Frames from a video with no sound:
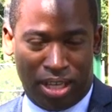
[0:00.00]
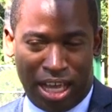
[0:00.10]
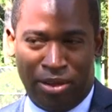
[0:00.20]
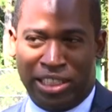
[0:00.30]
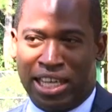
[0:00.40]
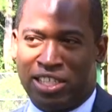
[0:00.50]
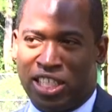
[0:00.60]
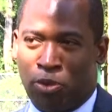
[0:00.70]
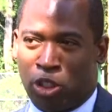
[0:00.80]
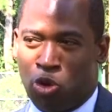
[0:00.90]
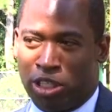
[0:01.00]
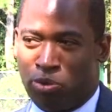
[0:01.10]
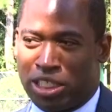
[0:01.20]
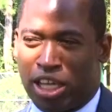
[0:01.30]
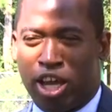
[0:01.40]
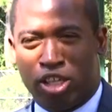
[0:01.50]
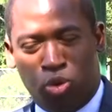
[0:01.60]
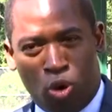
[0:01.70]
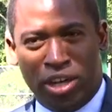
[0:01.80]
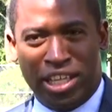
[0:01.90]
I want that to sit with you once again.
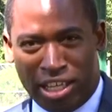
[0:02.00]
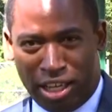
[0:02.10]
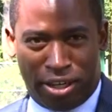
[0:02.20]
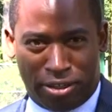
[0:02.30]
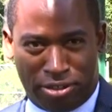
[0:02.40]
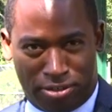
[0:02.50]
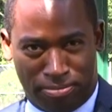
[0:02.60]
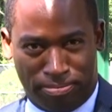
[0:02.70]
20 years.